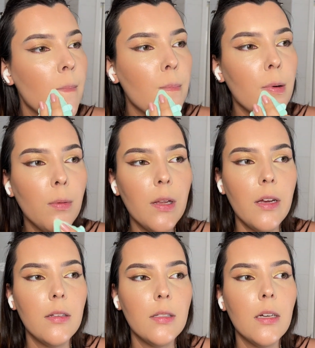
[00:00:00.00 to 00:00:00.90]
probably
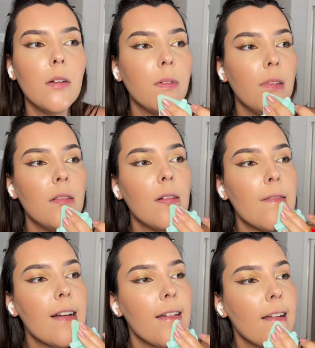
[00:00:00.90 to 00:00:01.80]
like 10 of these
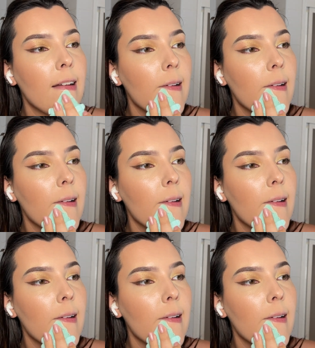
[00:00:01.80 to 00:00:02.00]
already.